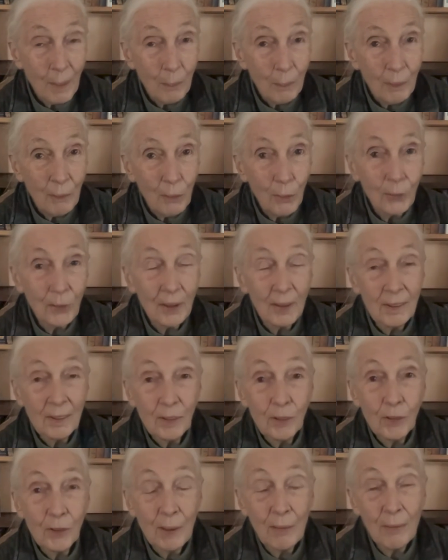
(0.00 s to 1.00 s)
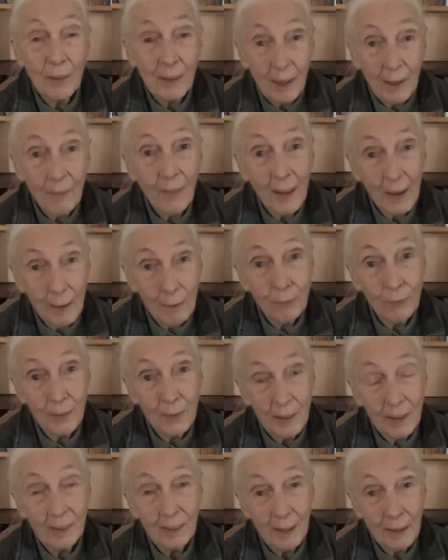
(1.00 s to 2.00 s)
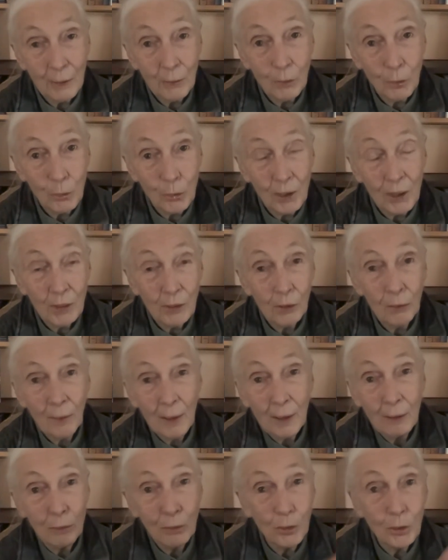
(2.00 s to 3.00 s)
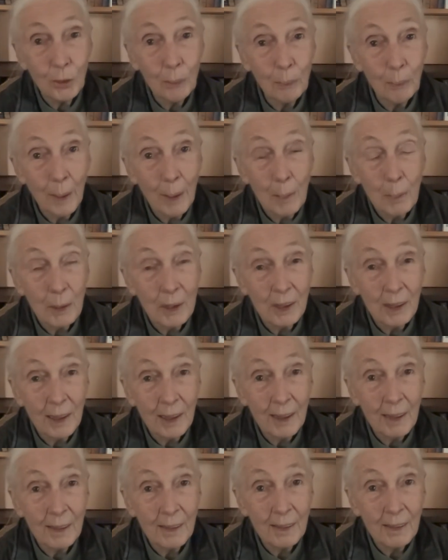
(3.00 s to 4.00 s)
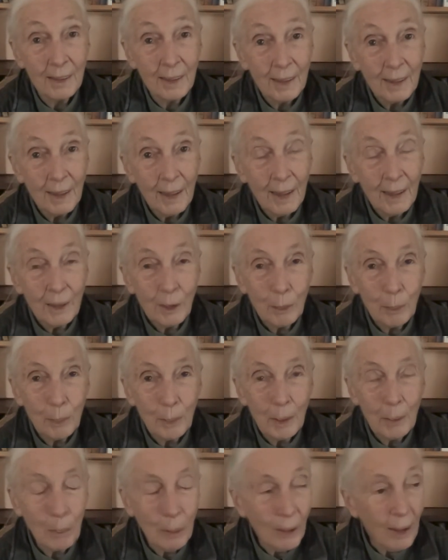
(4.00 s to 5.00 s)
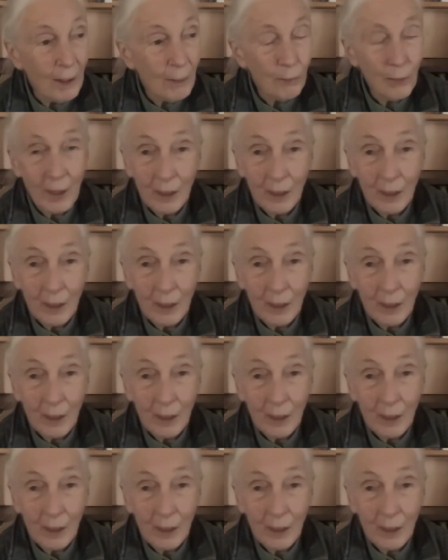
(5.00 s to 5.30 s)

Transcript: We've got it in seven other African countries around chimp habitat. And the people have